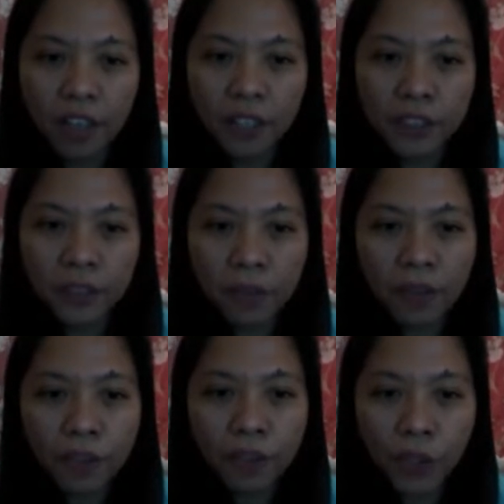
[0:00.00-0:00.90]
So
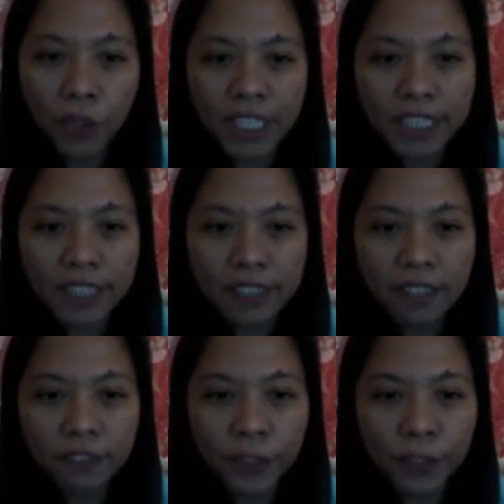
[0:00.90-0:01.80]
if you notice,
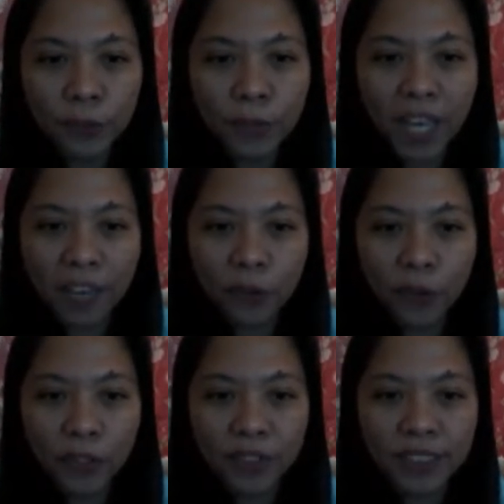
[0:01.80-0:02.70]
the first two
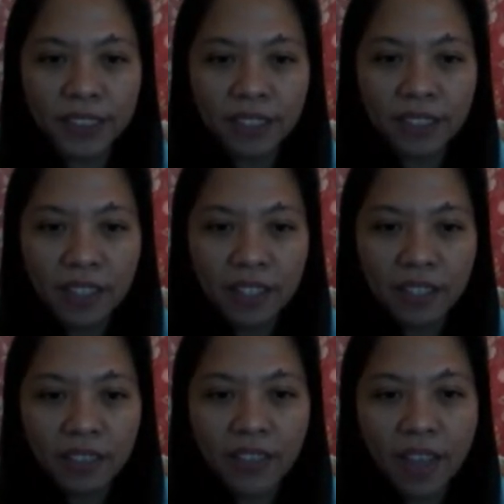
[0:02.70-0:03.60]
records,
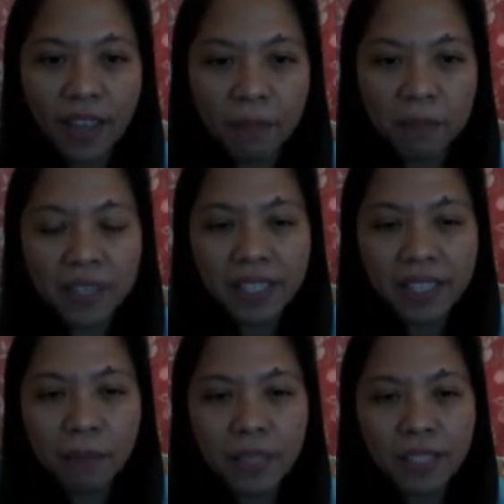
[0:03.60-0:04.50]
they have the
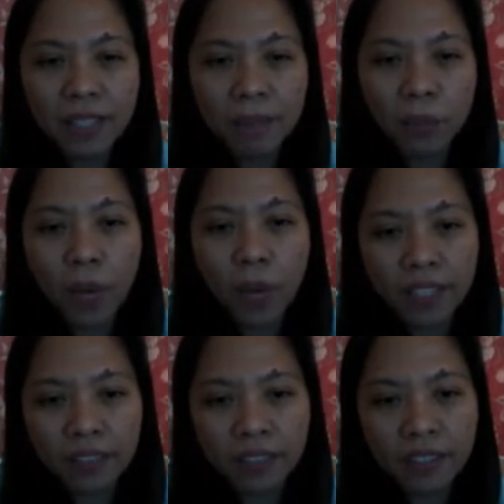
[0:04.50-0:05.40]
same sleep
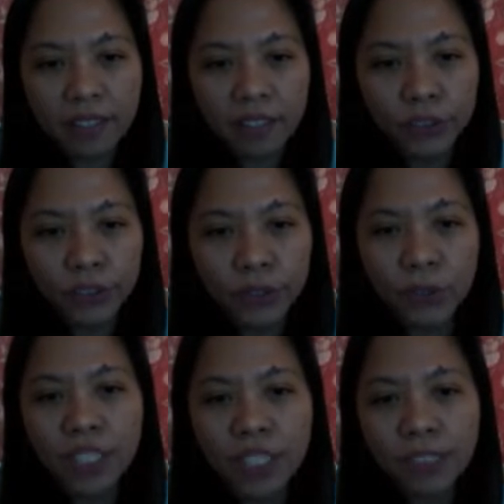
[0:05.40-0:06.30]
quality.
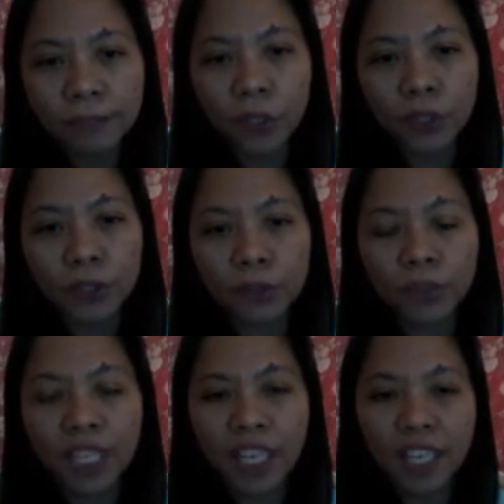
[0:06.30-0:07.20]
So this falls to
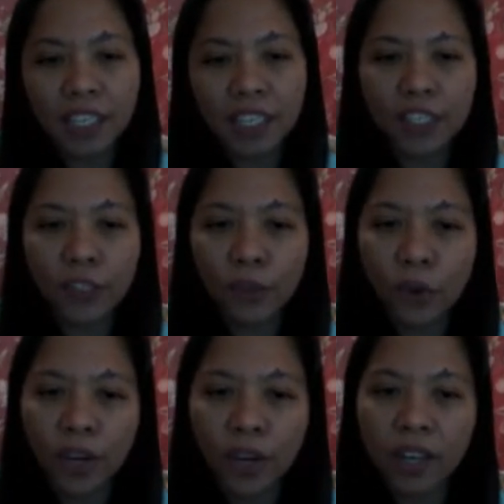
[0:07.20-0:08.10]
the
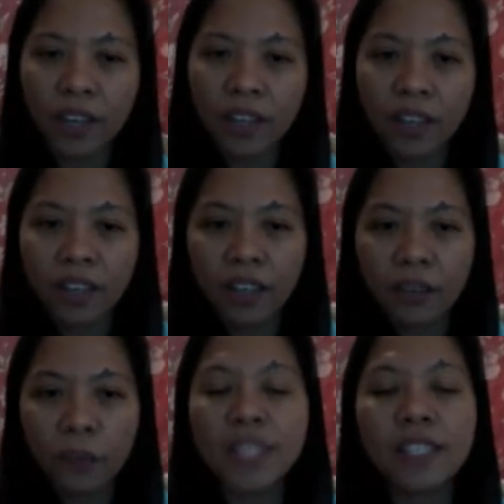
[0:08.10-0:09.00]
score
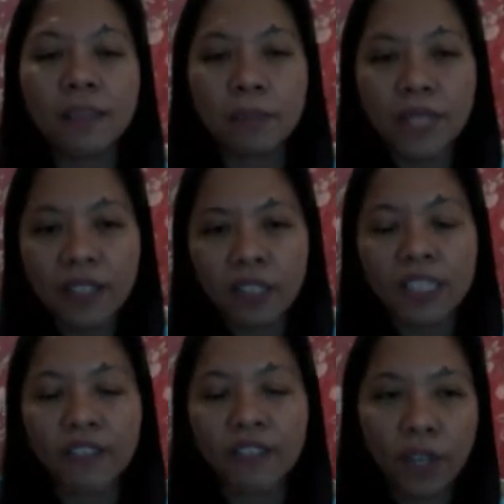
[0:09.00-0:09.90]
with
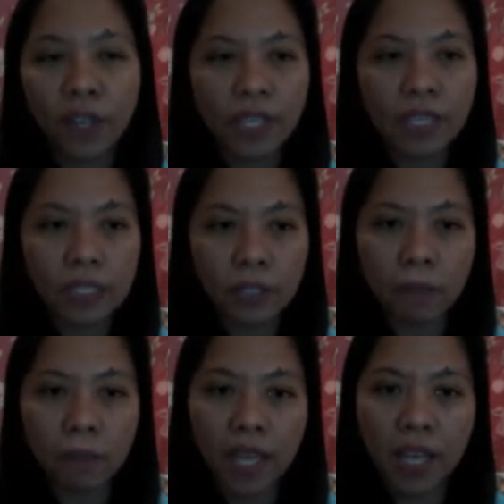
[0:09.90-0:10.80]
severe
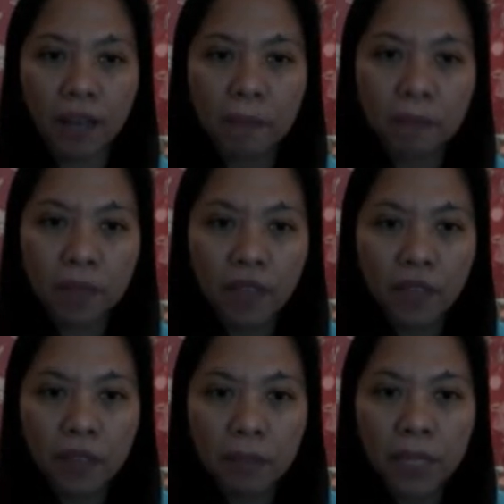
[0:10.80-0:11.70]
insomnia.
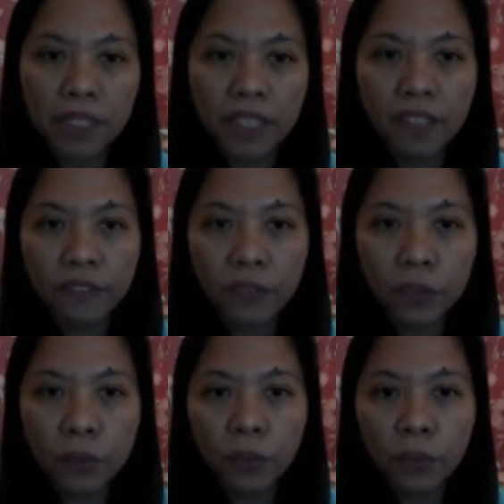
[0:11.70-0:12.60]
But if
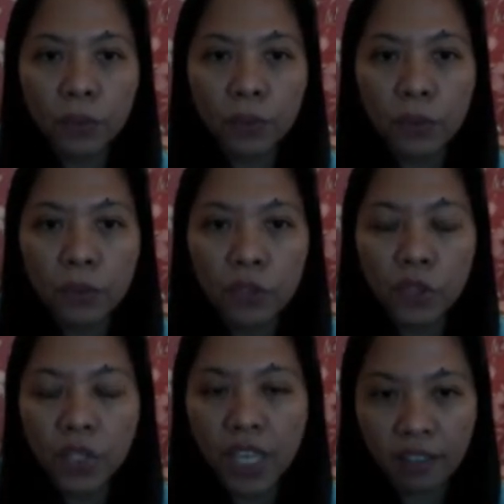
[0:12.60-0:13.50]
you
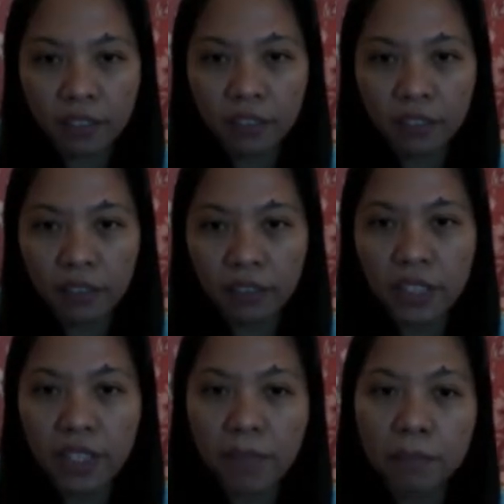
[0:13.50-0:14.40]
check
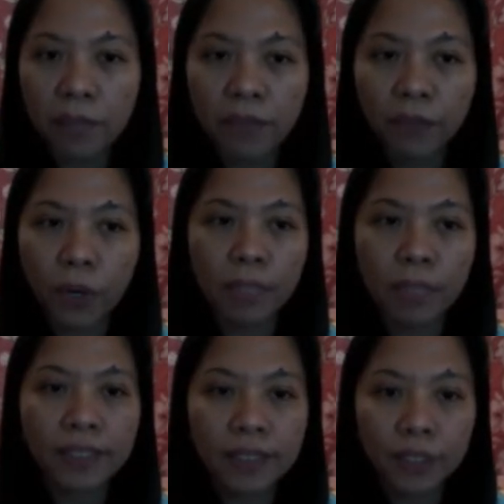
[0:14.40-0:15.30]
the job
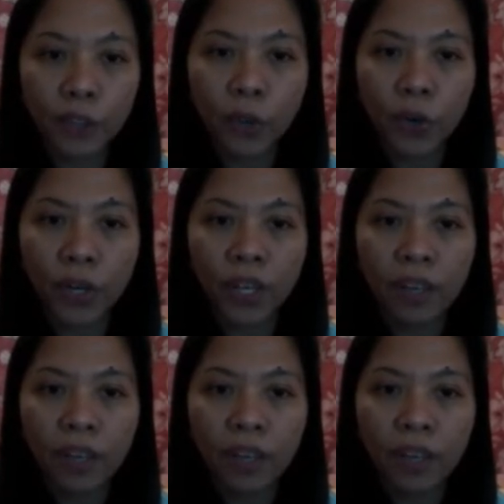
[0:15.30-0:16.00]
performance score,